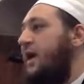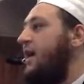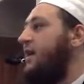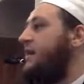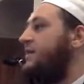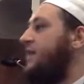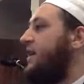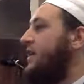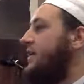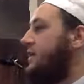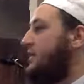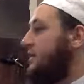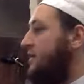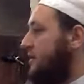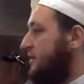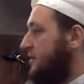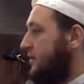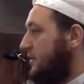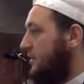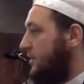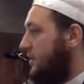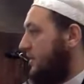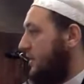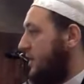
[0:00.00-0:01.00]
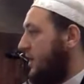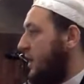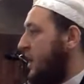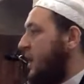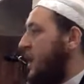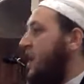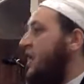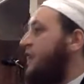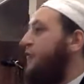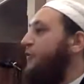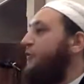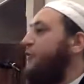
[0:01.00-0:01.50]
He said,
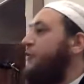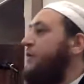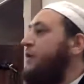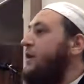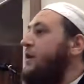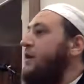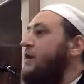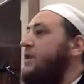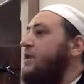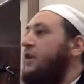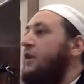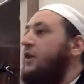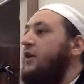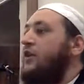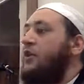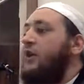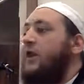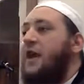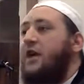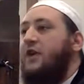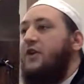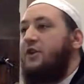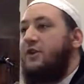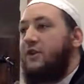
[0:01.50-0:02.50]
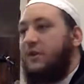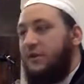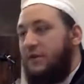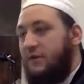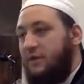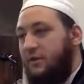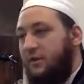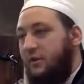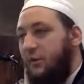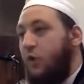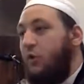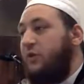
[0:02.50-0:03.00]
if the creation
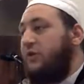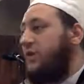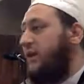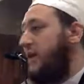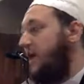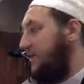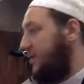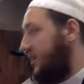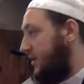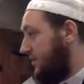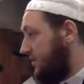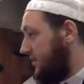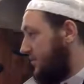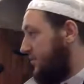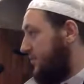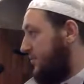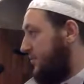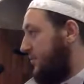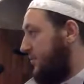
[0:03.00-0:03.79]
altogether,